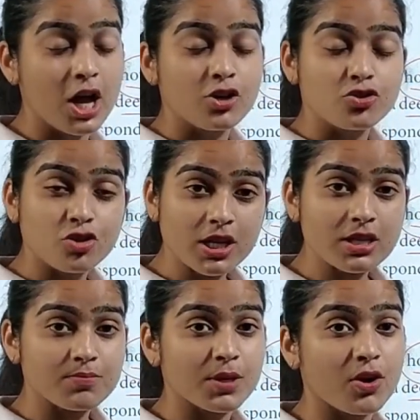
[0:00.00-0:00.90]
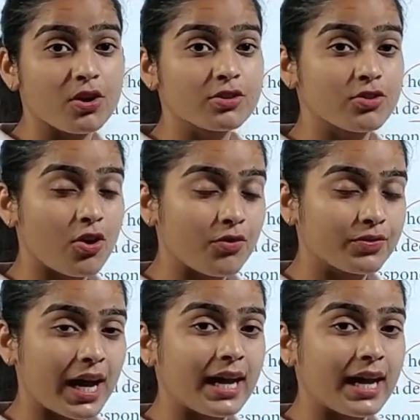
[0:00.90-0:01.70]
Just because of that,